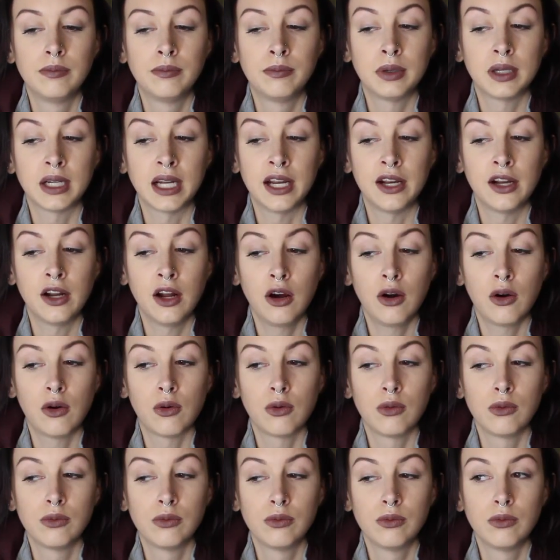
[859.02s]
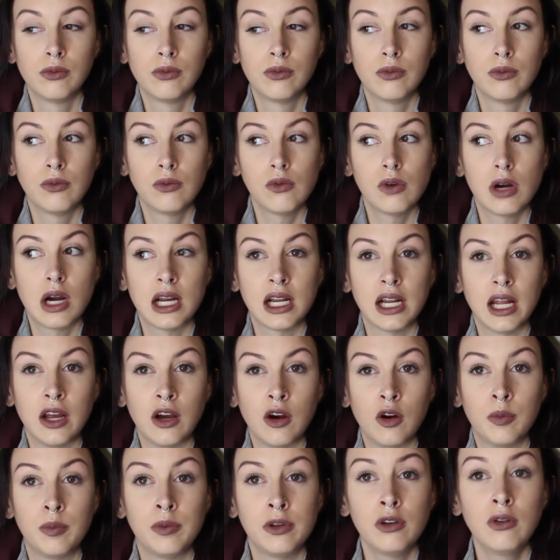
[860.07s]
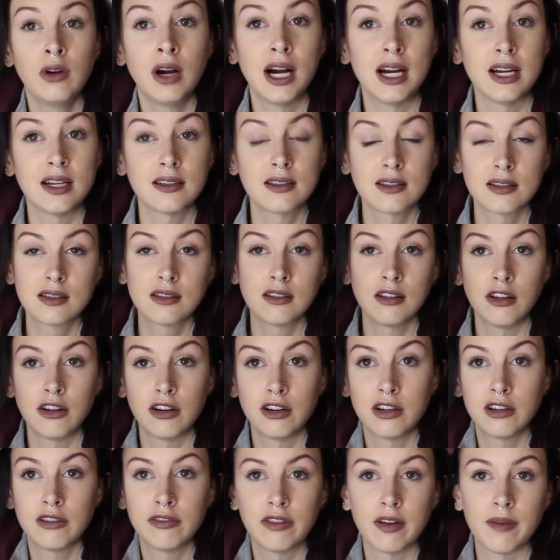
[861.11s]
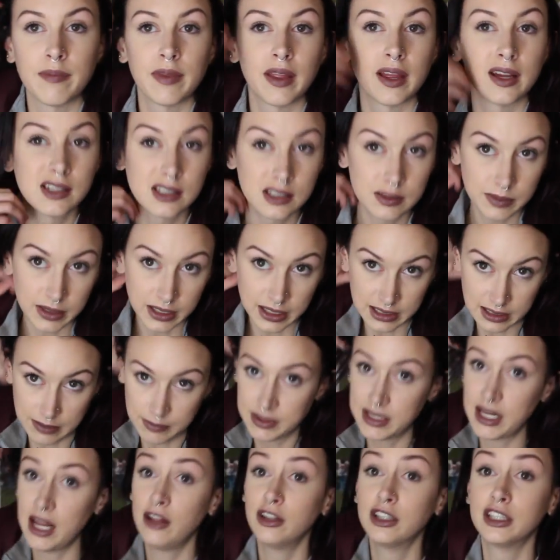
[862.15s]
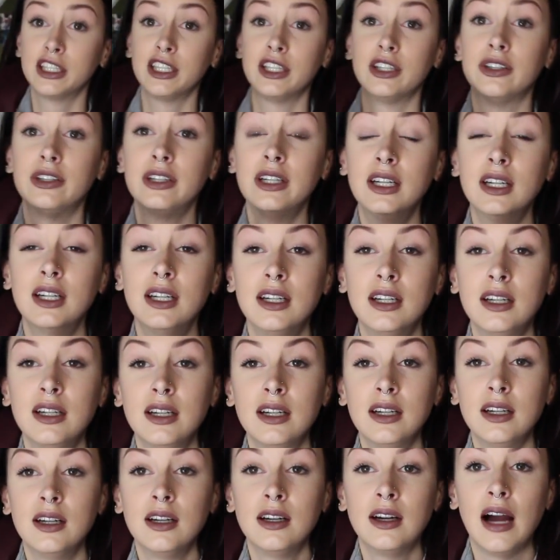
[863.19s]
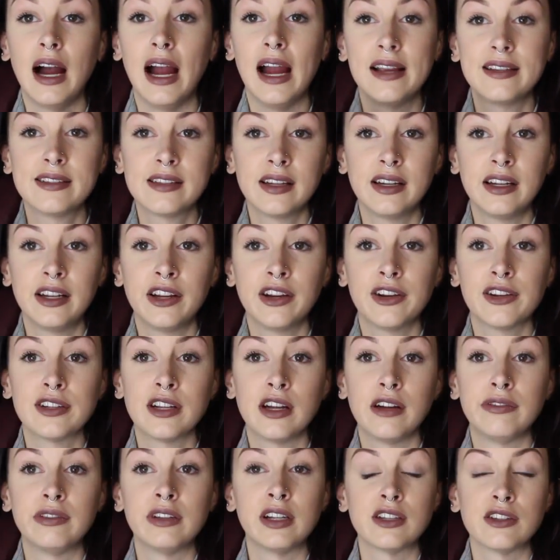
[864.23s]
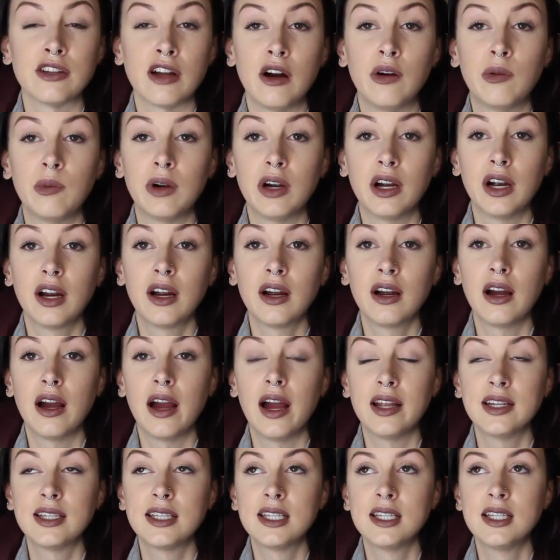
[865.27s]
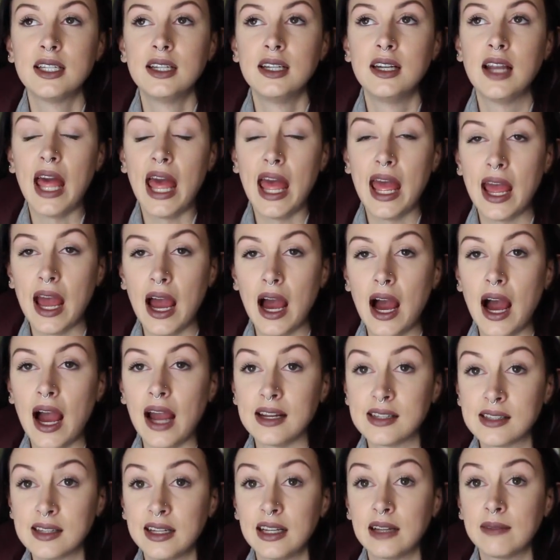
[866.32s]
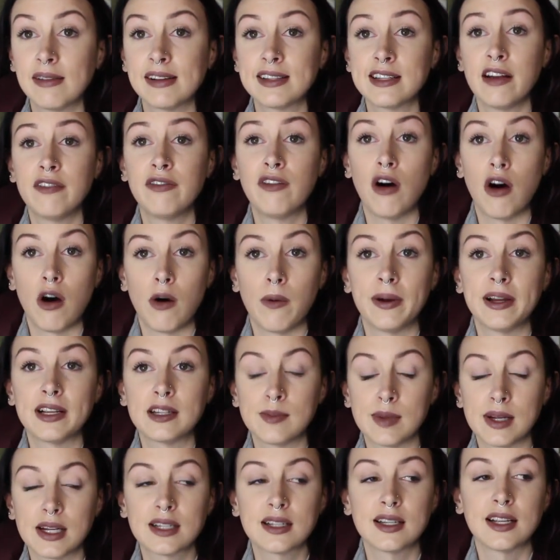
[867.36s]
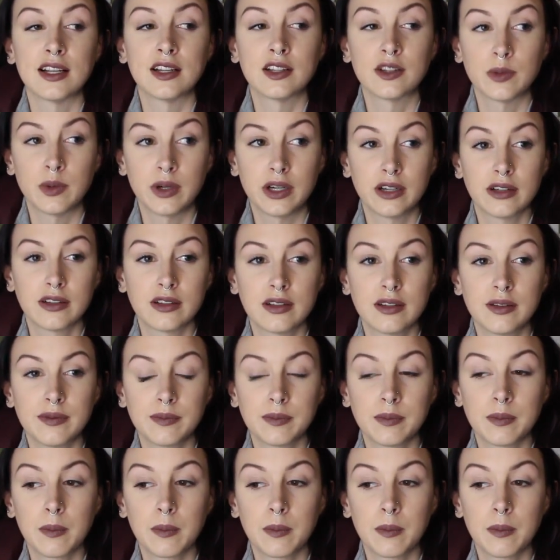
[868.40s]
But I know, and I hope you guys learn from this, because I'm telling you, isolating yourself does not work. Isolating myself always makes things worse.